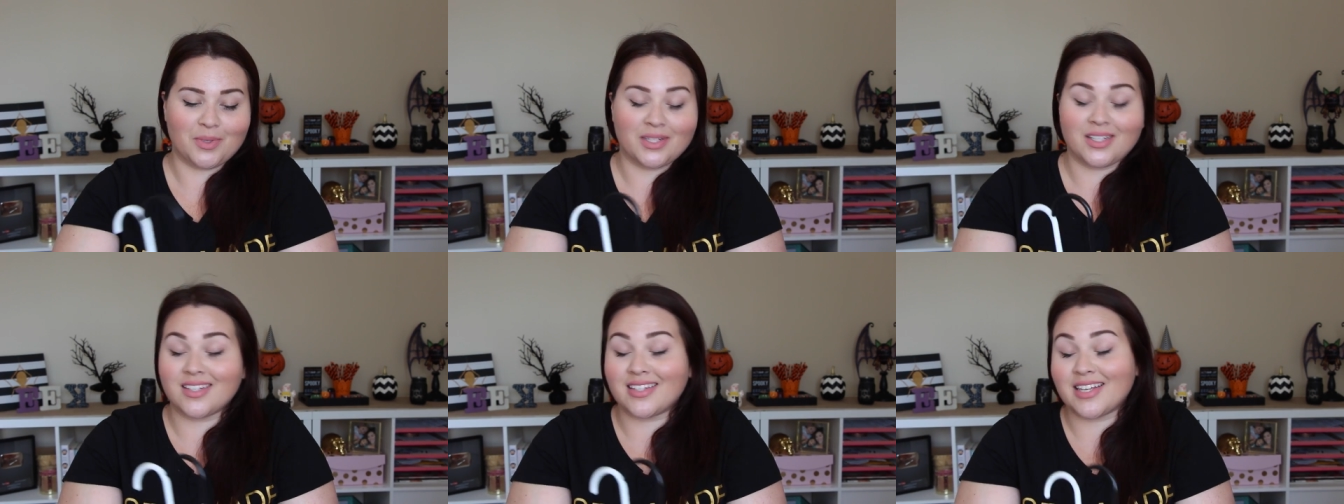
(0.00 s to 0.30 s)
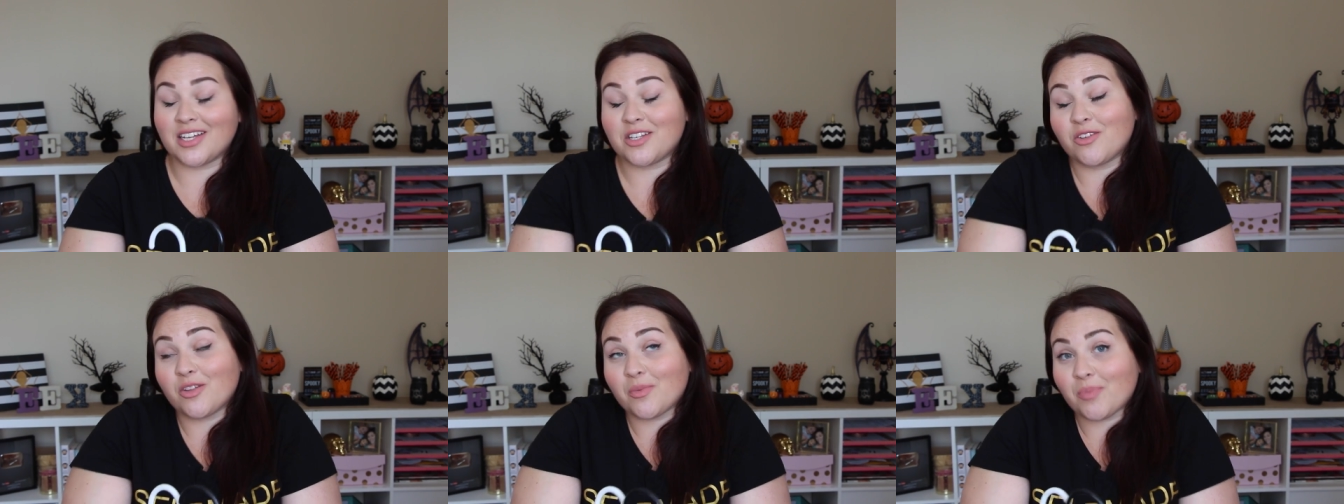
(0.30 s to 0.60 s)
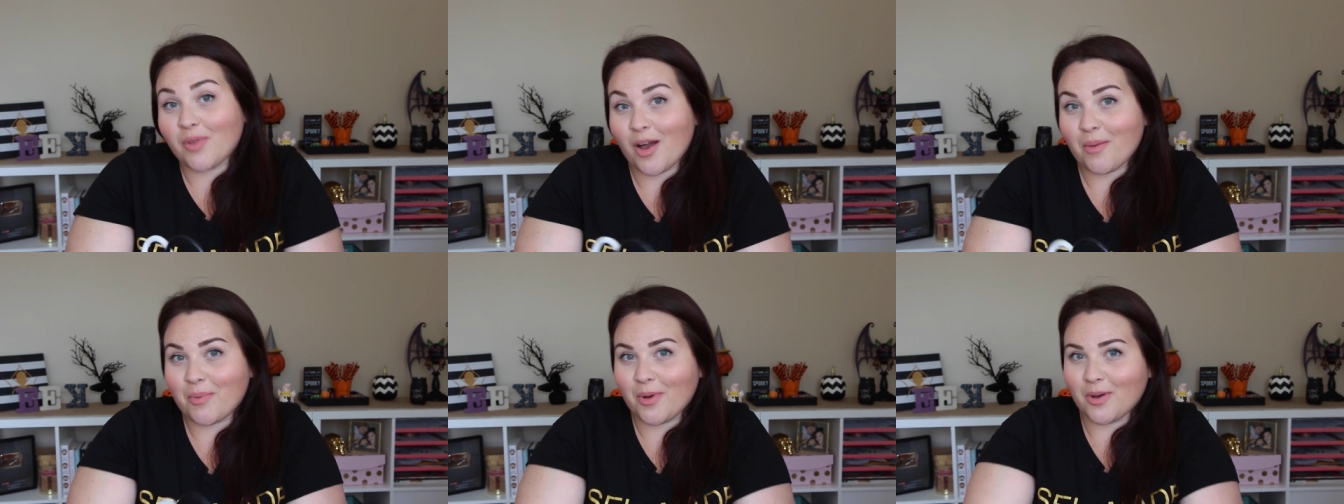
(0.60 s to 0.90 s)
But since I do
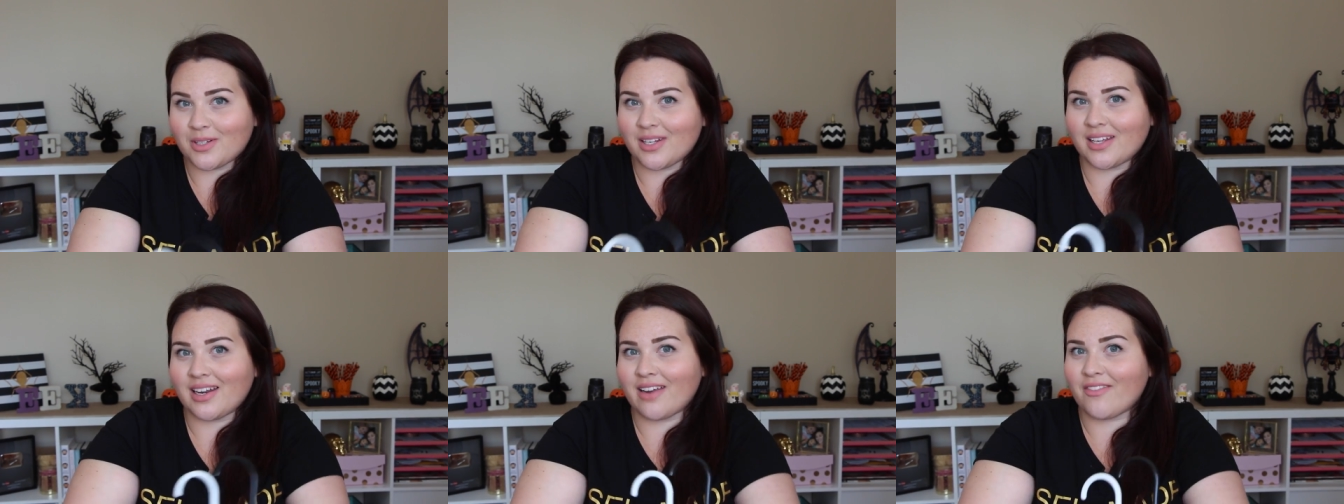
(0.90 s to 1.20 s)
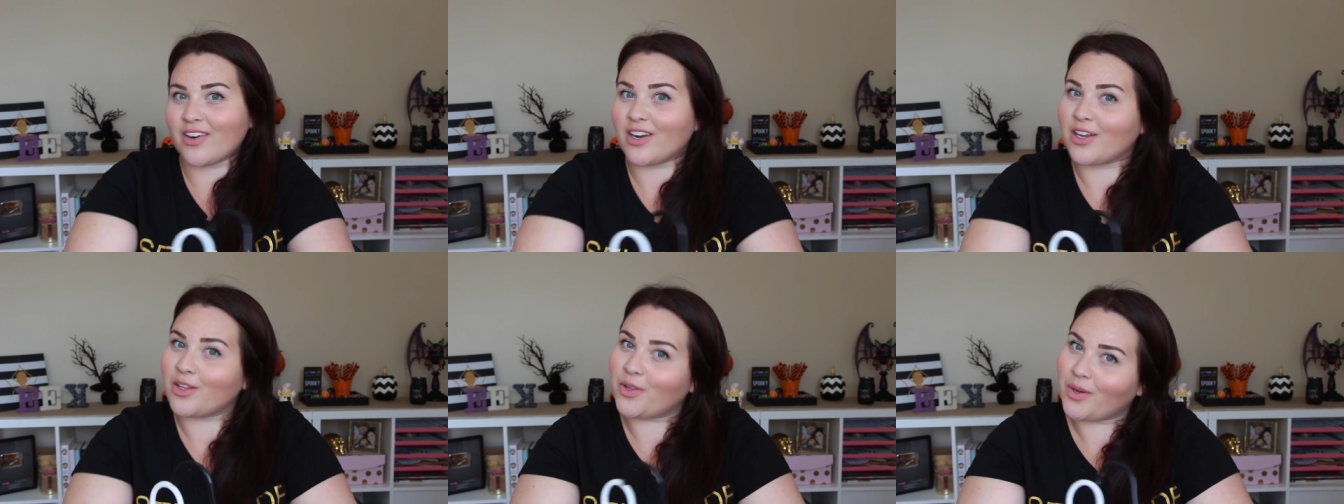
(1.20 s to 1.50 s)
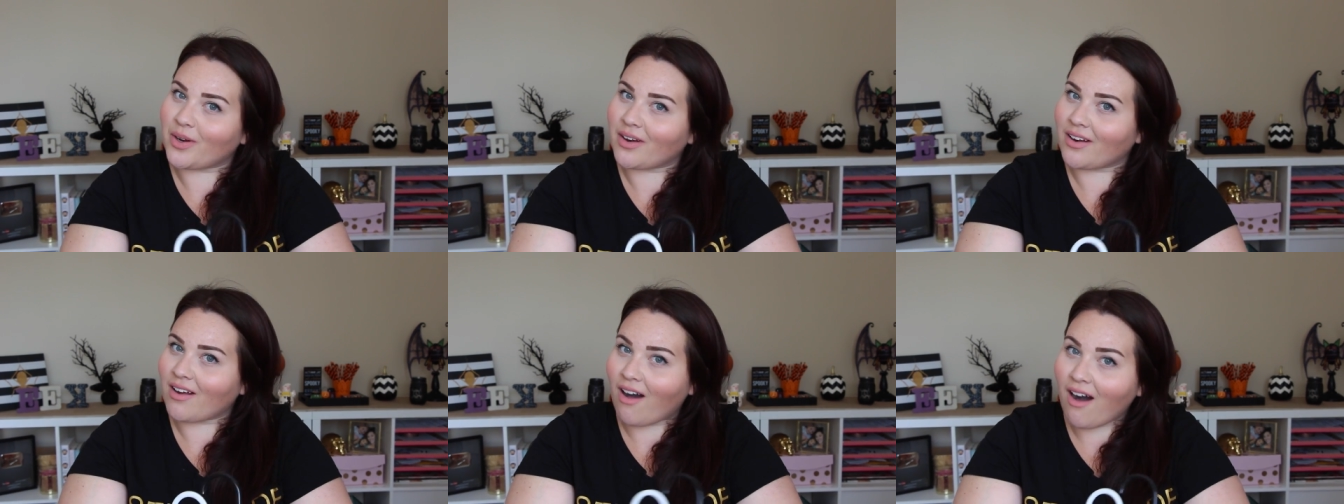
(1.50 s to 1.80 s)
the blog post, I never
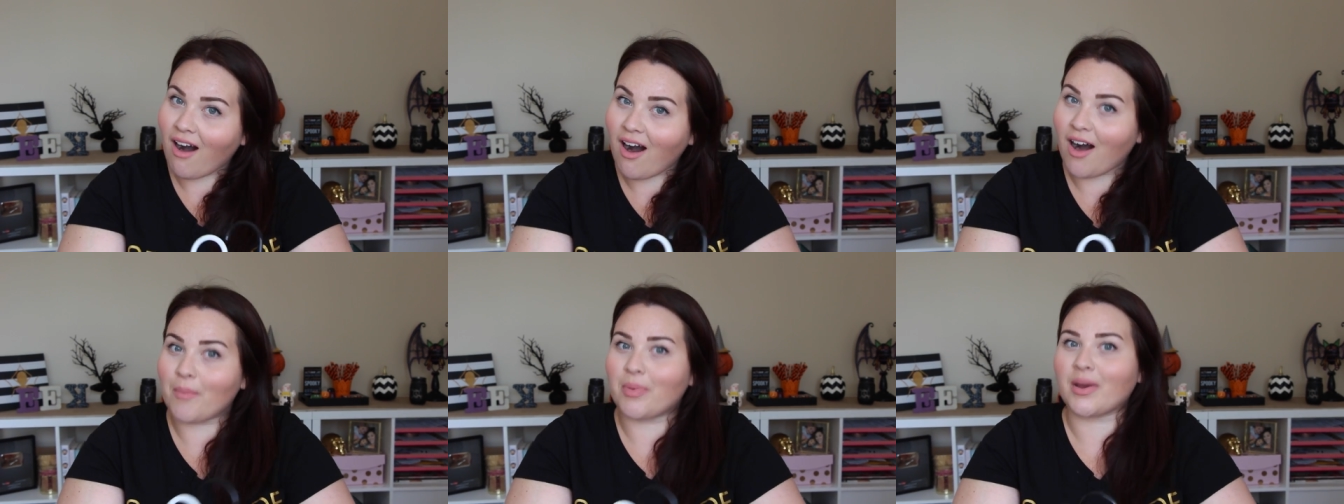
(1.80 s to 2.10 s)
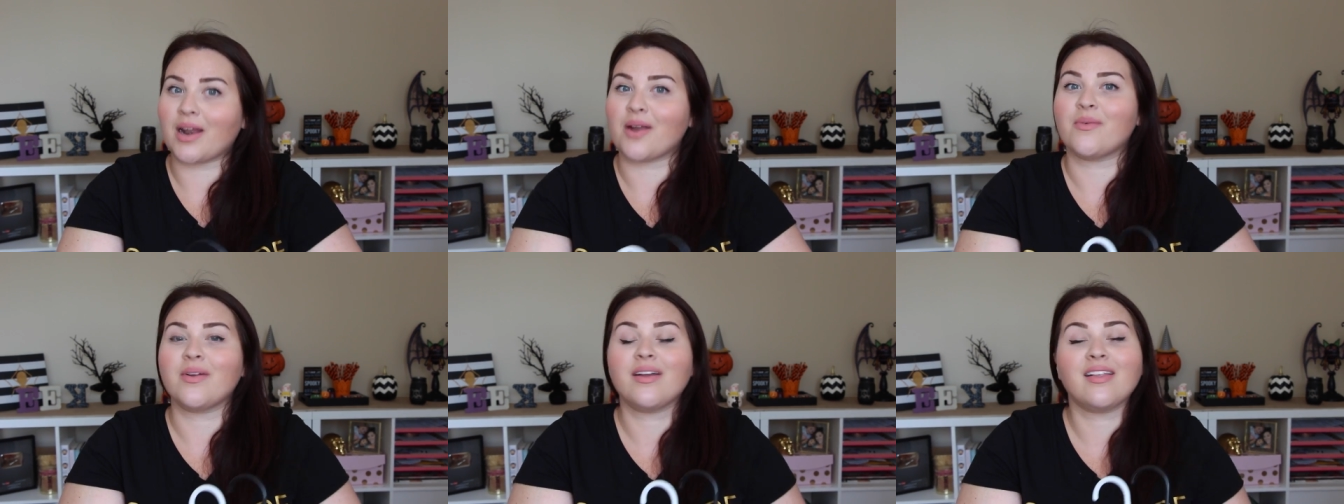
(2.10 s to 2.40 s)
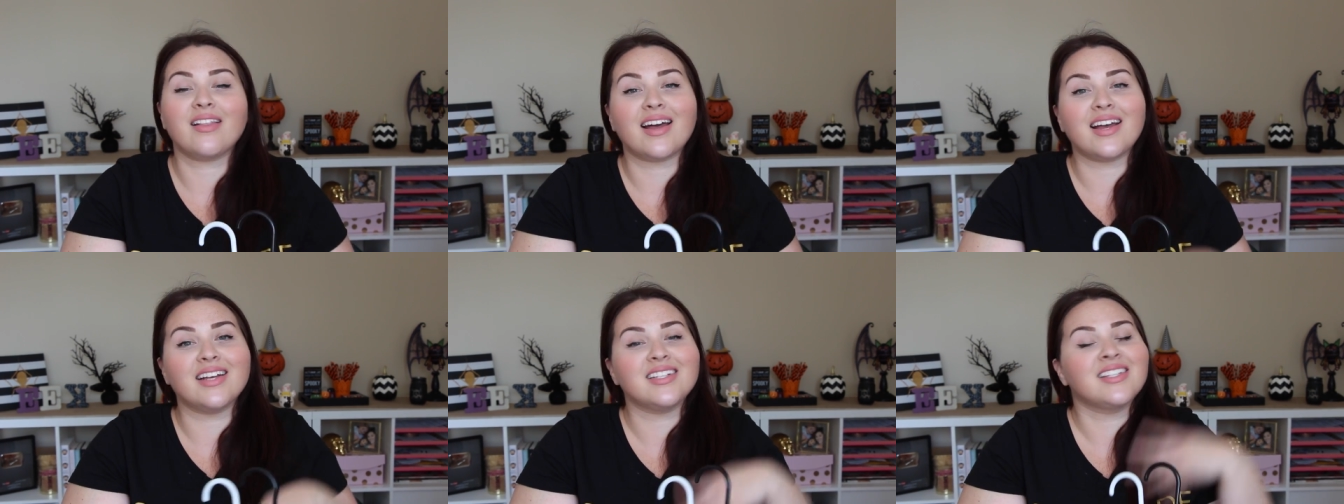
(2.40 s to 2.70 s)
include it in a haul, but I
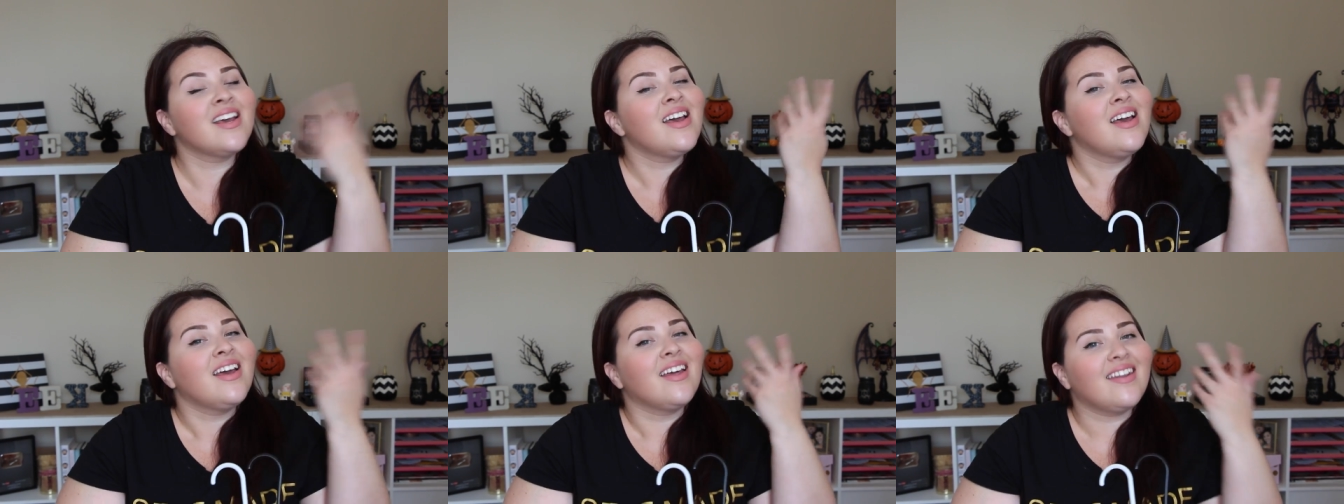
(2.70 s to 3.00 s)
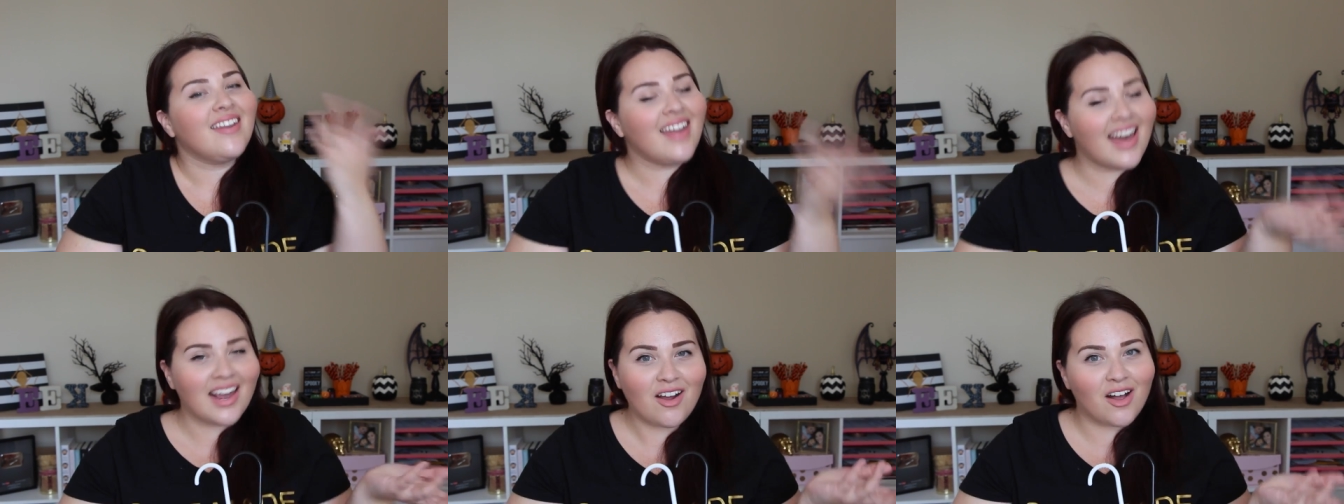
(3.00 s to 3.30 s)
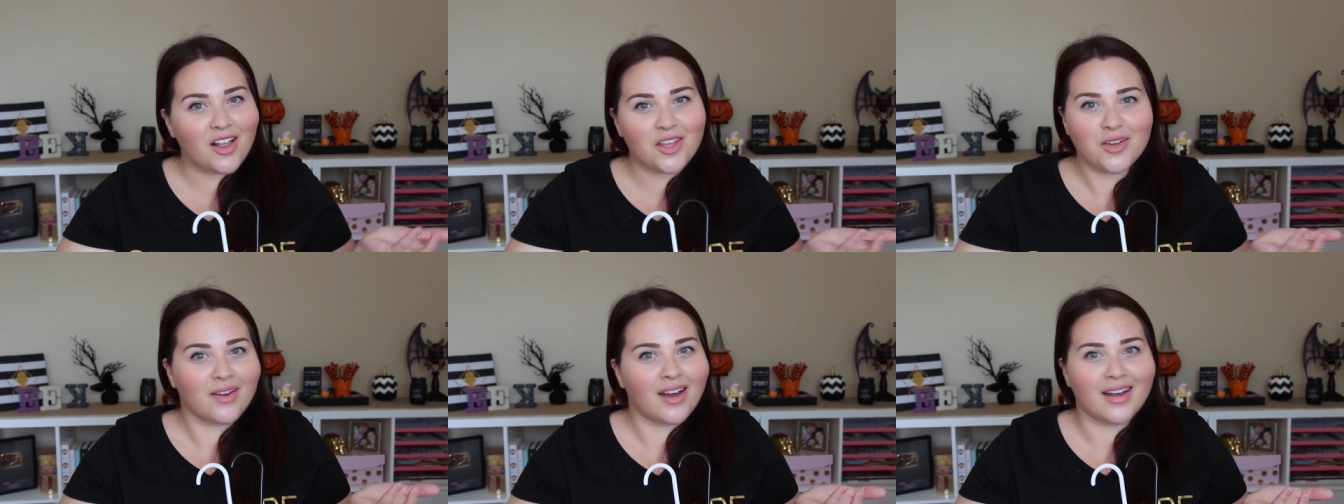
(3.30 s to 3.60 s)
realized not
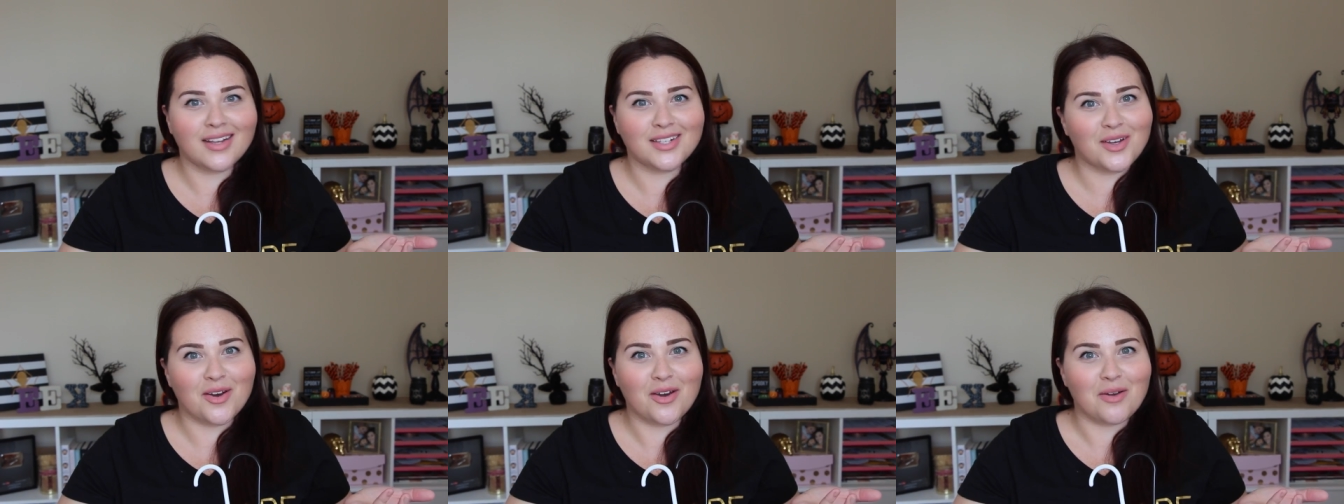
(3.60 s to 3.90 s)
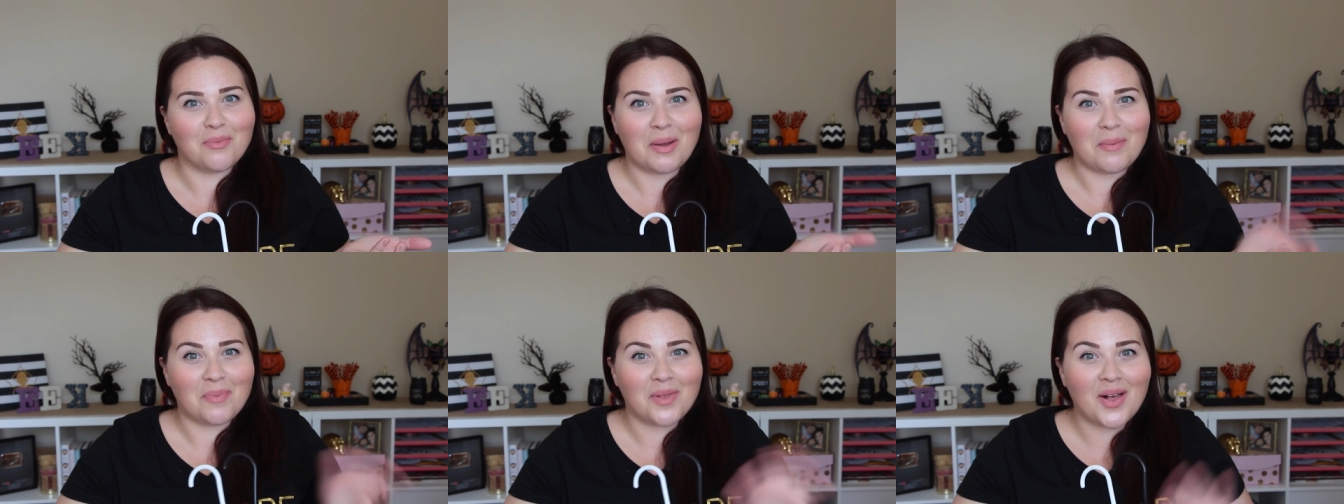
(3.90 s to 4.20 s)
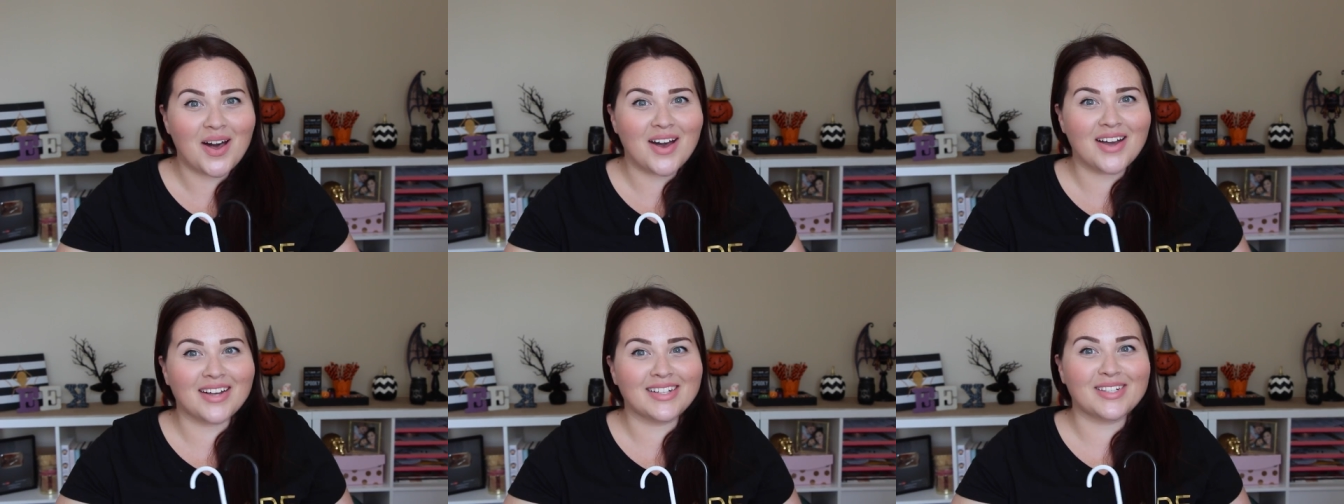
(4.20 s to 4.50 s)
all you guys go to my
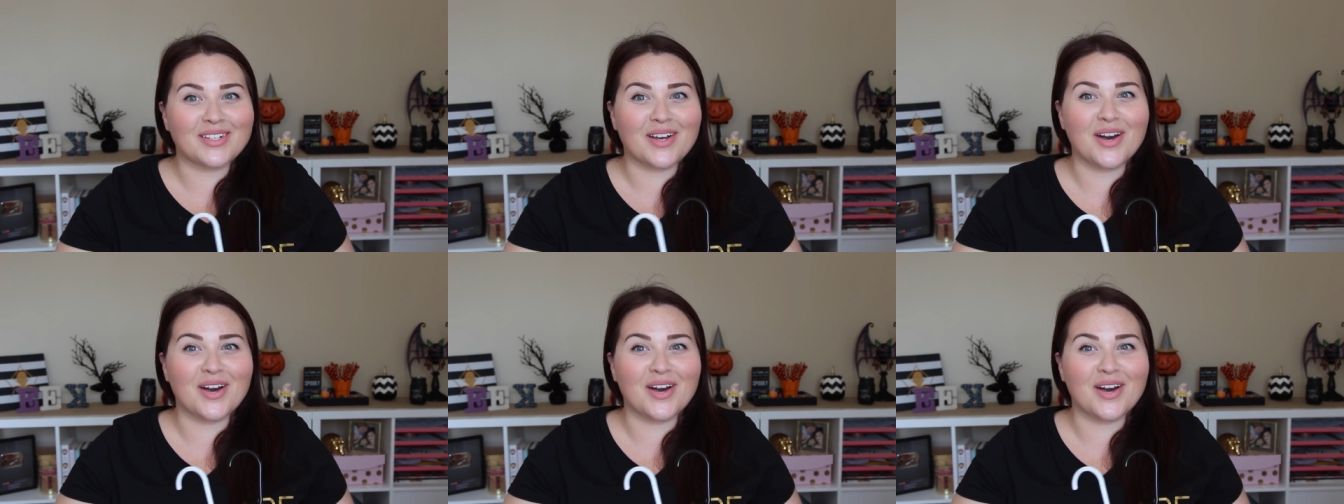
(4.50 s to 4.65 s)
blog,